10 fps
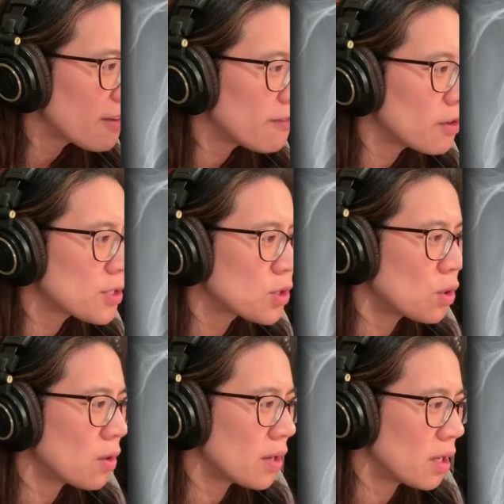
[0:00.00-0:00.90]
first
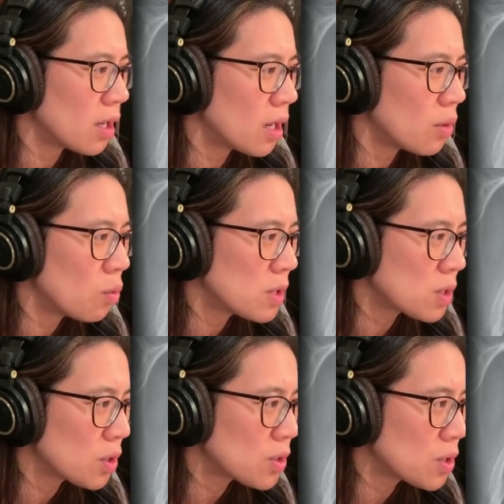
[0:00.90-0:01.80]
saw it, I was
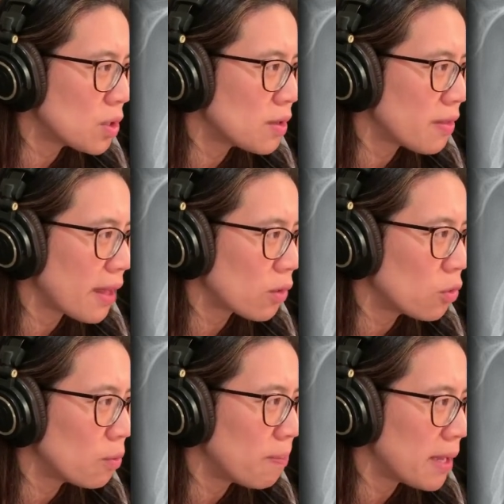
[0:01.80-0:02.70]
concerned that that
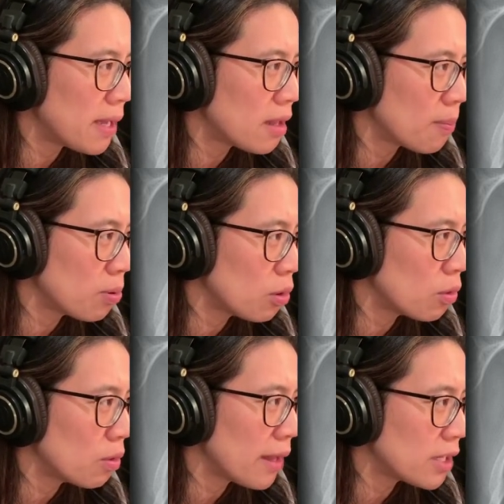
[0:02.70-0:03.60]
could be a
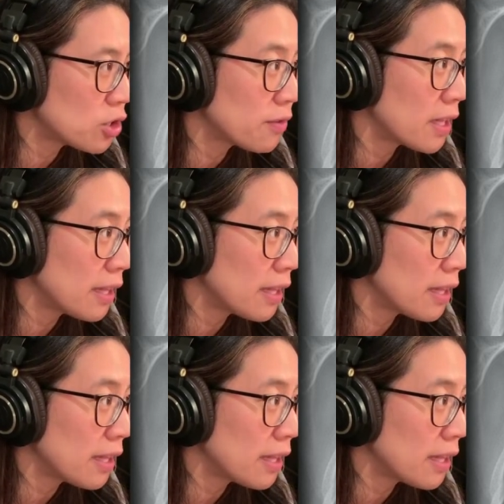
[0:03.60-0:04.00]
pleural edge of the